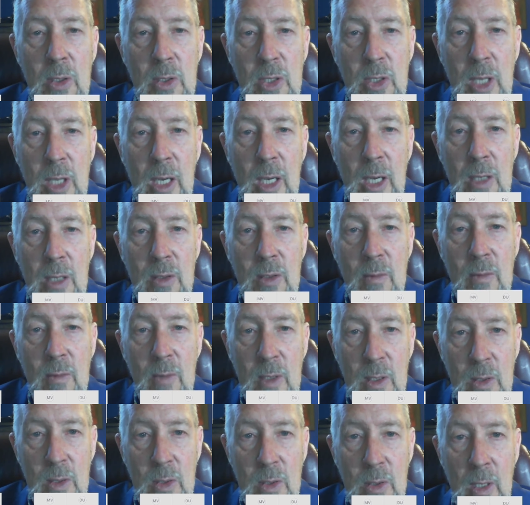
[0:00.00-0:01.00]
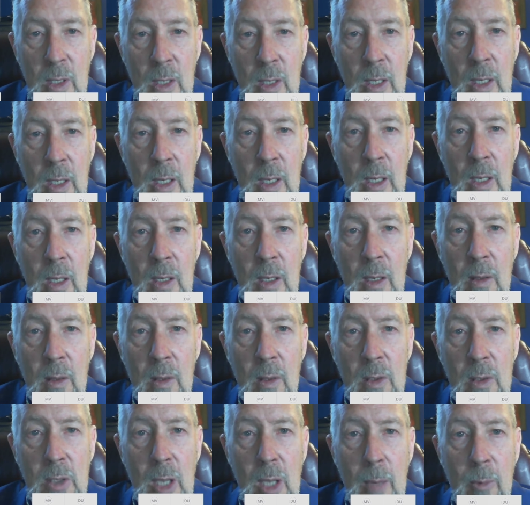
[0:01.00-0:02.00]
size of these
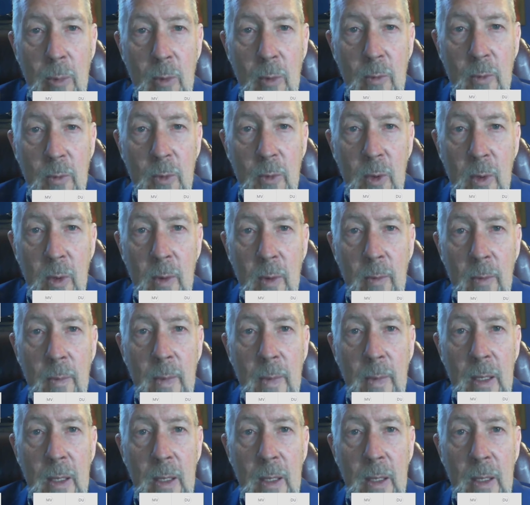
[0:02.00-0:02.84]
type of